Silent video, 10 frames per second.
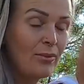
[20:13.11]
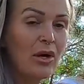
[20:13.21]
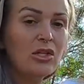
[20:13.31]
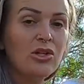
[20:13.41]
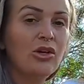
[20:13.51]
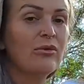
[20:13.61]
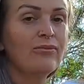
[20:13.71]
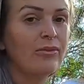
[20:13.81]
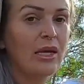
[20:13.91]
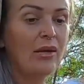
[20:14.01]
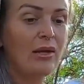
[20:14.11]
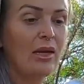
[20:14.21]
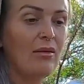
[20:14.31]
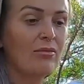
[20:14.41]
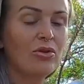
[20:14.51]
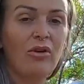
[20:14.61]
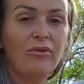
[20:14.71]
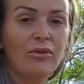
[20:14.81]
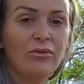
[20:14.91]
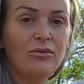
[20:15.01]
Mind you, he drove
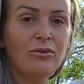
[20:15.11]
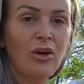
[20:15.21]
the